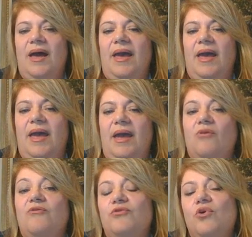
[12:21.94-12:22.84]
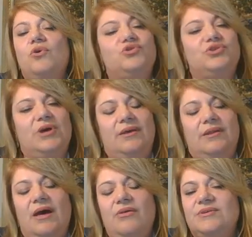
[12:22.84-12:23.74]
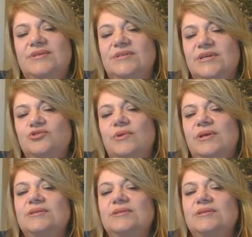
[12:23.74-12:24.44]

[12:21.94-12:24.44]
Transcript: Of course, another suggestion